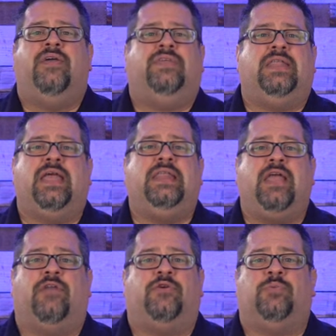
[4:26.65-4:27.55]
than any
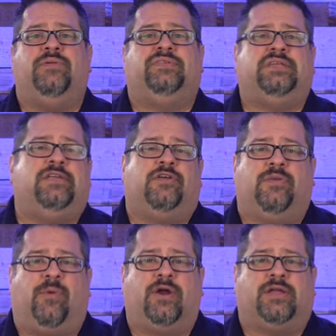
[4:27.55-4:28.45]
other we've seen on the
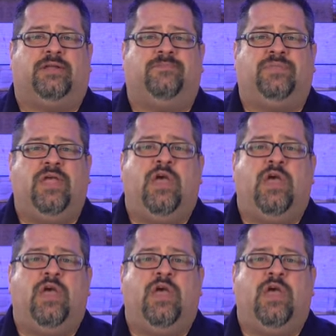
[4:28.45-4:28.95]
market.